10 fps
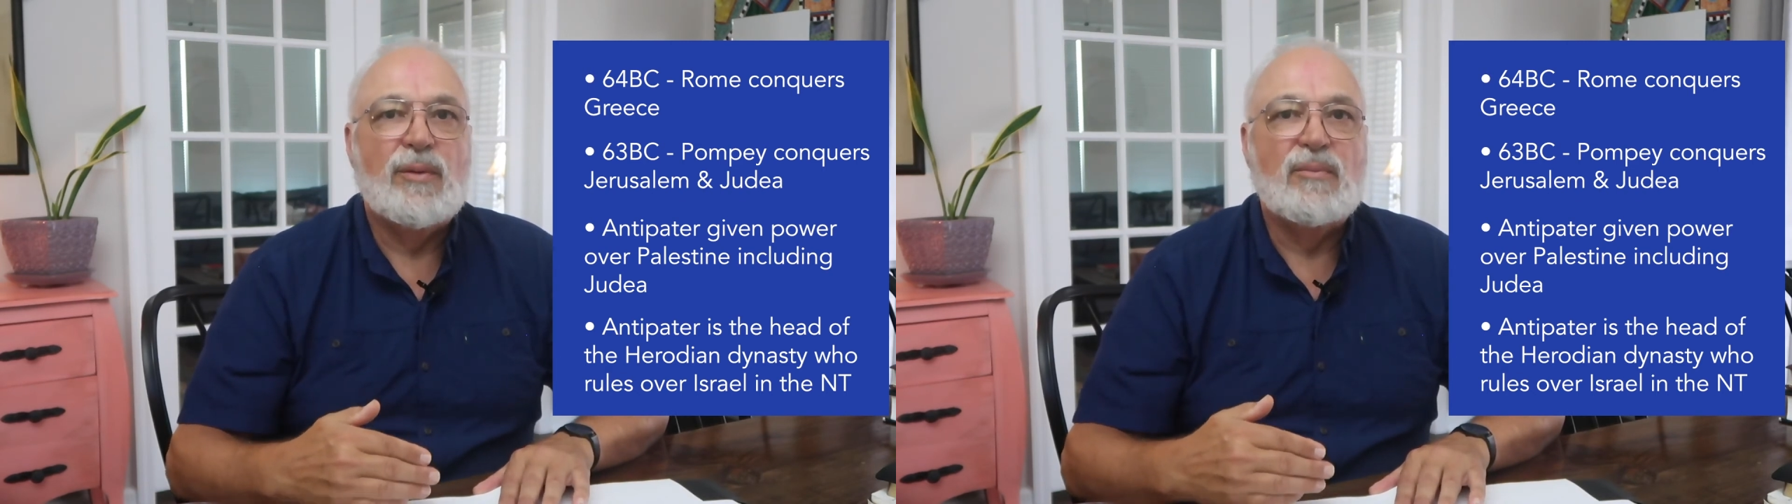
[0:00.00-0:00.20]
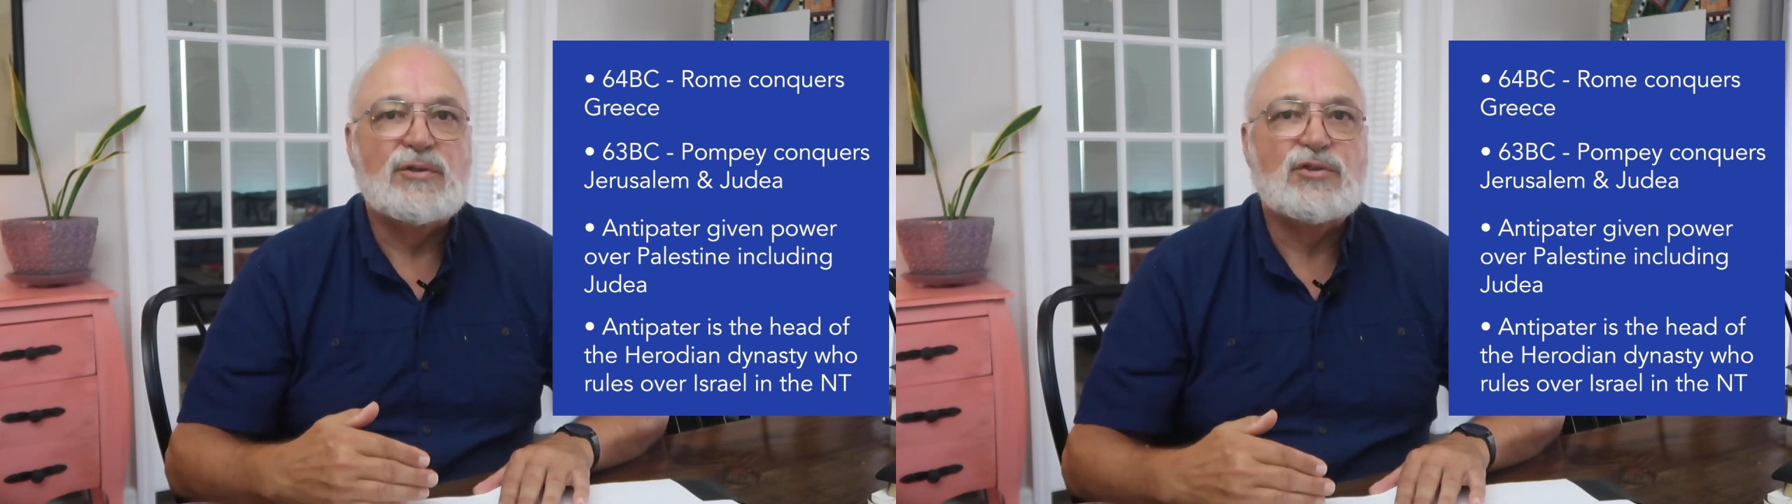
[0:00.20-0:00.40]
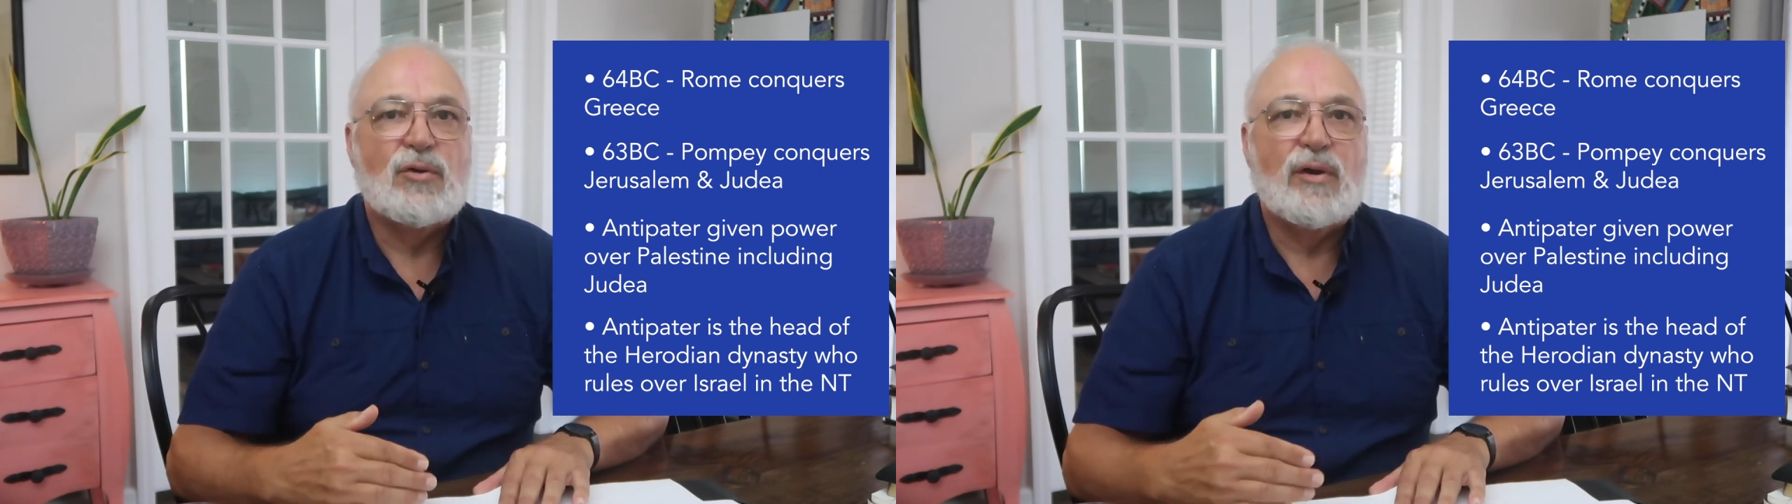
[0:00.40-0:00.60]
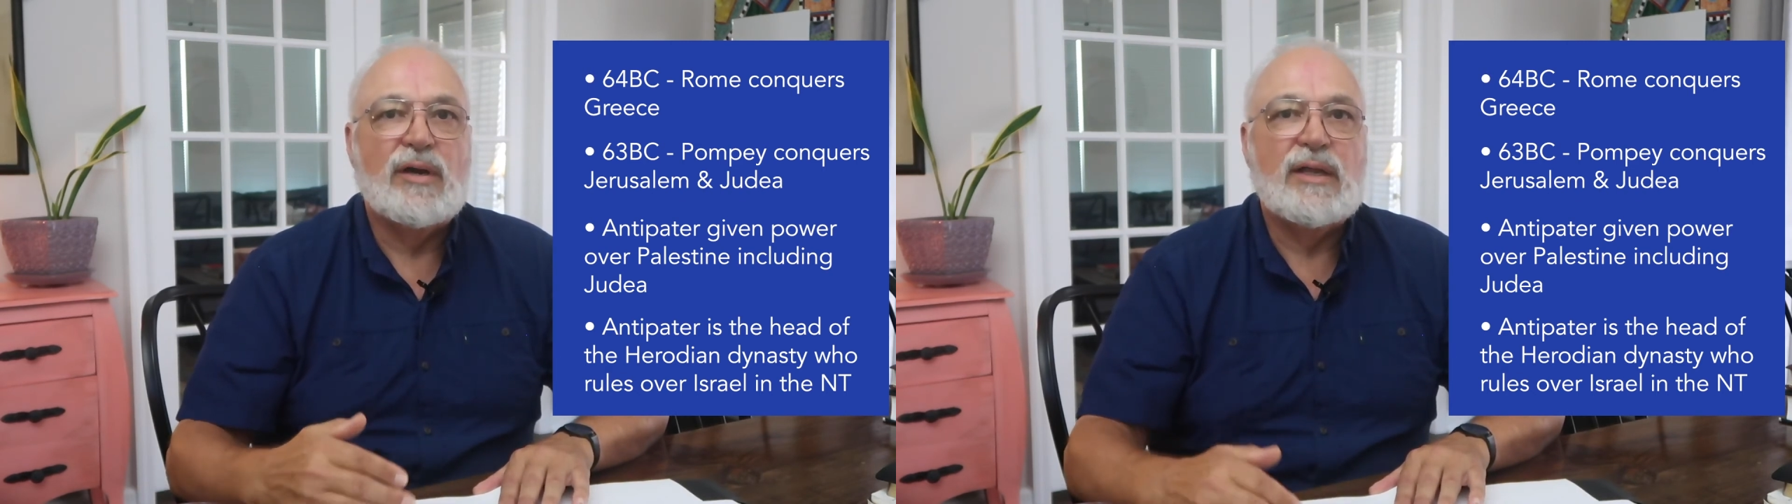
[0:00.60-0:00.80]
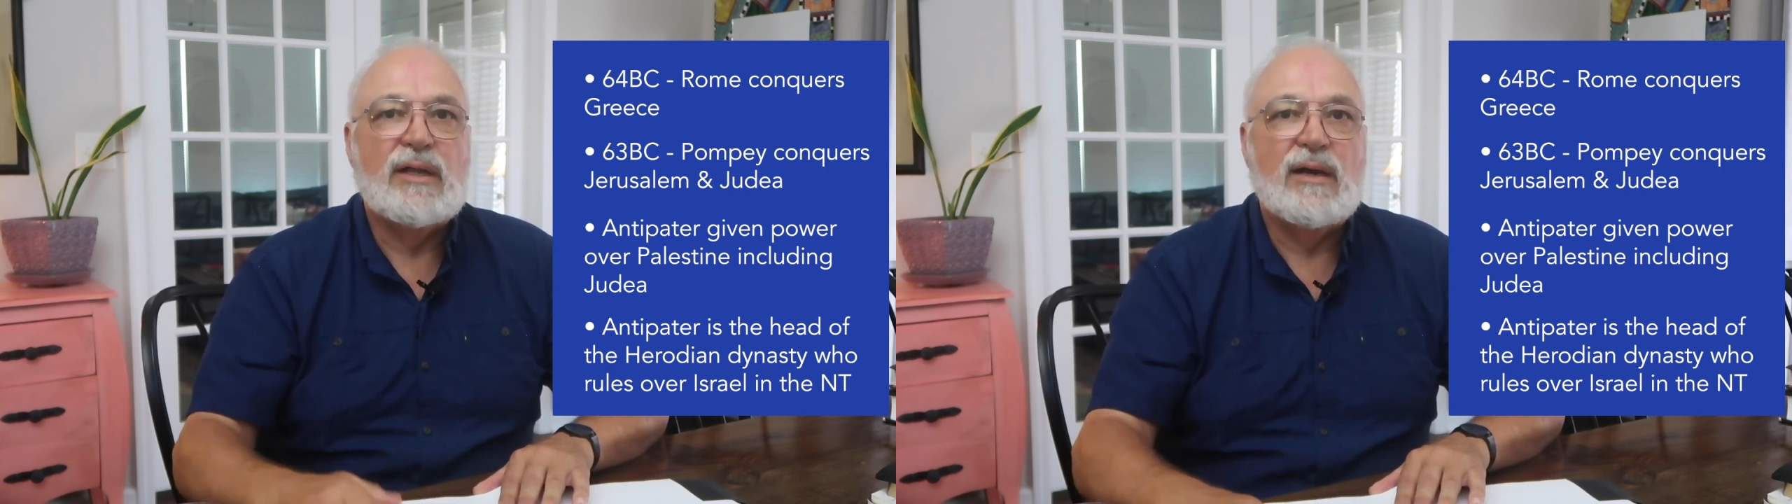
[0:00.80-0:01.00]
the
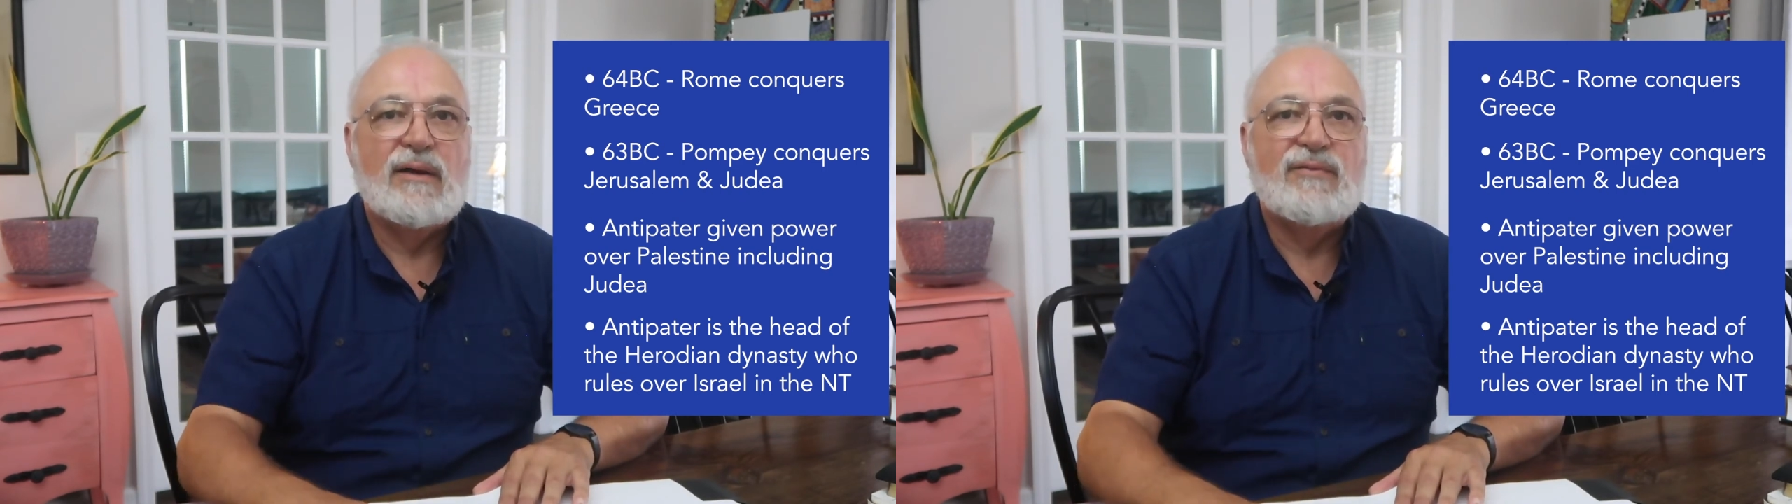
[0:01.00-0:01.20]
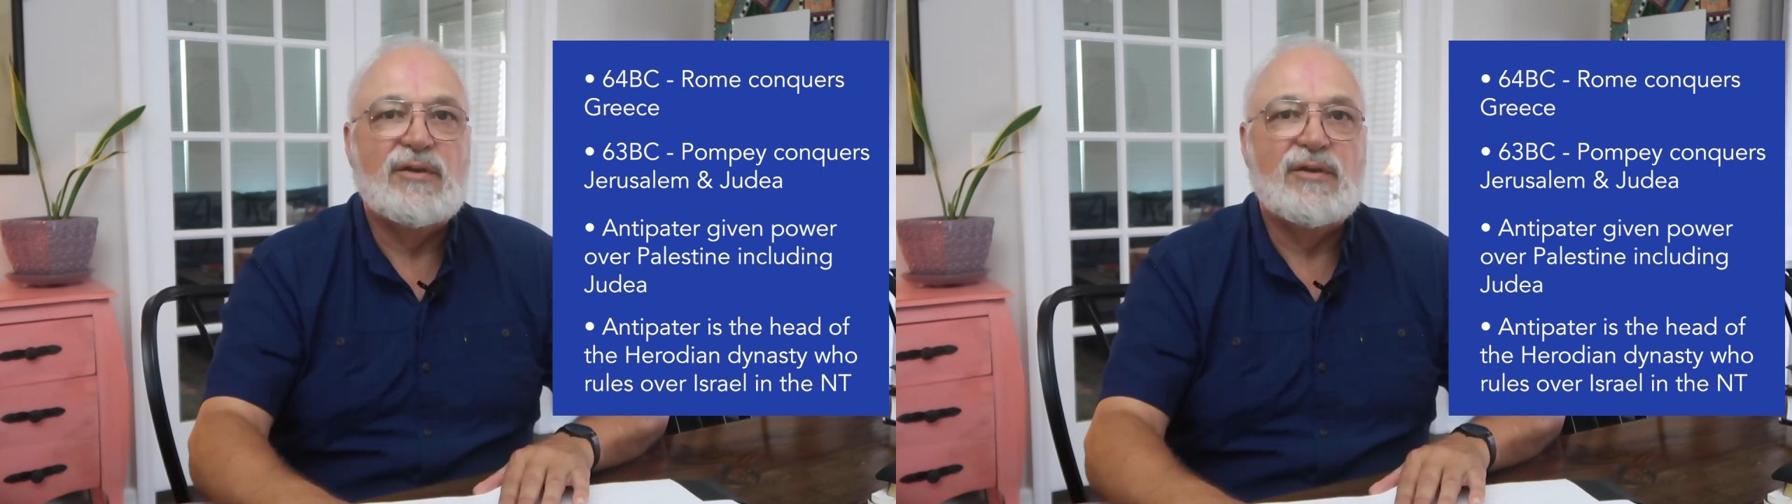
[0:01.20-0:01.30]
majority of